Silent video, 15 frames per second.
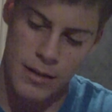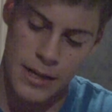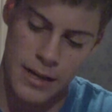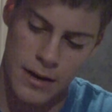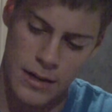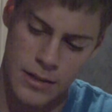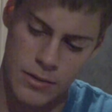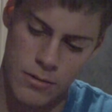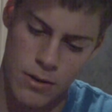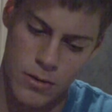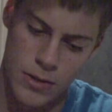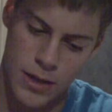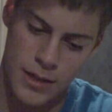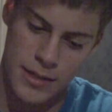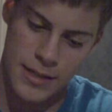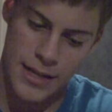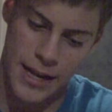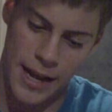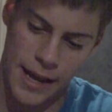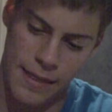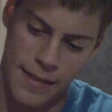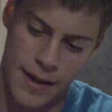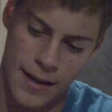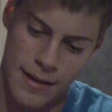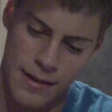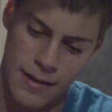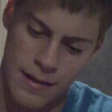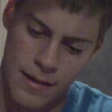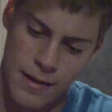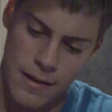He also goes on saying that
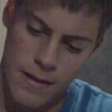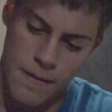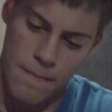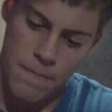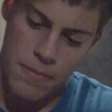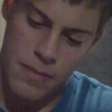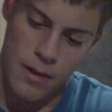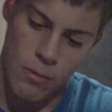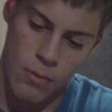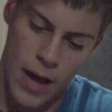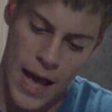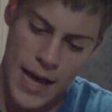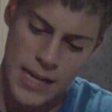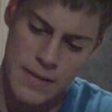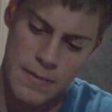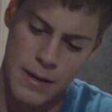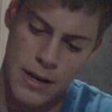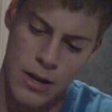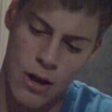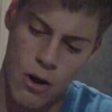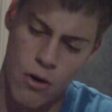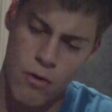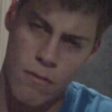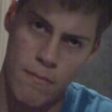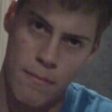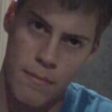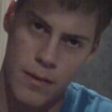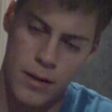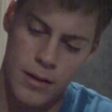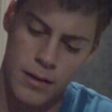there has been no
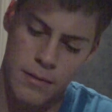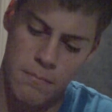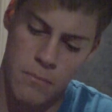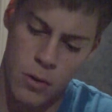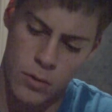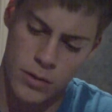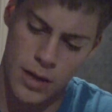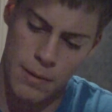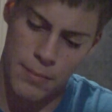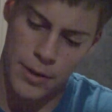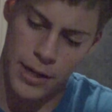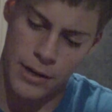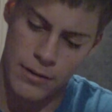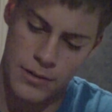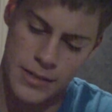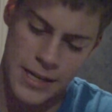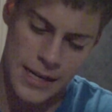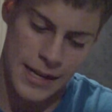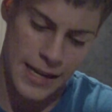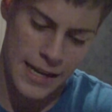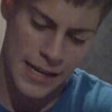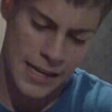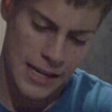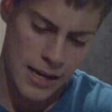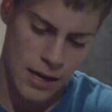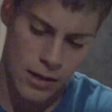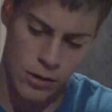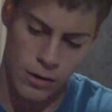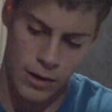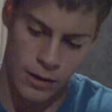multiplayers in any
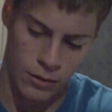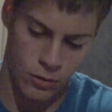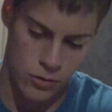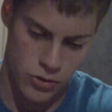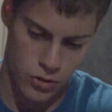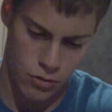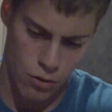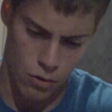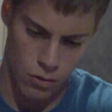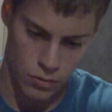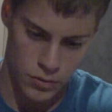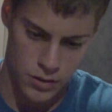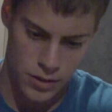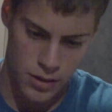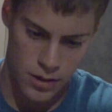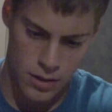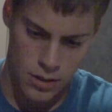other Elder Scrolls.